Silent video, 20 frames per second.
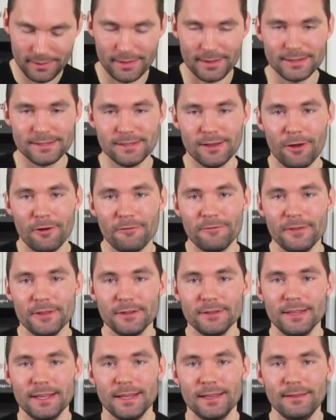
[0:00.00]
He's all
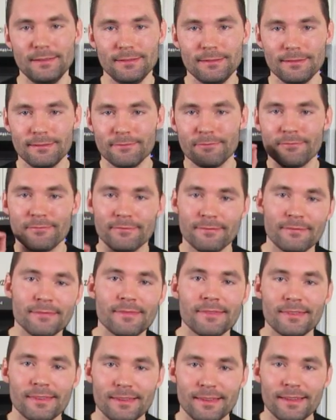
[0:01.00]
filled in
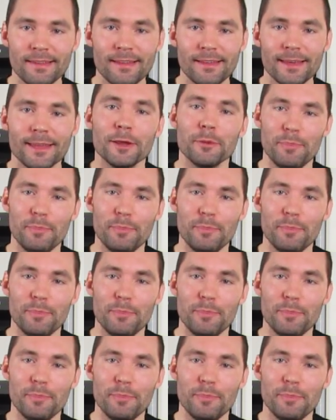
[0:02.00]
and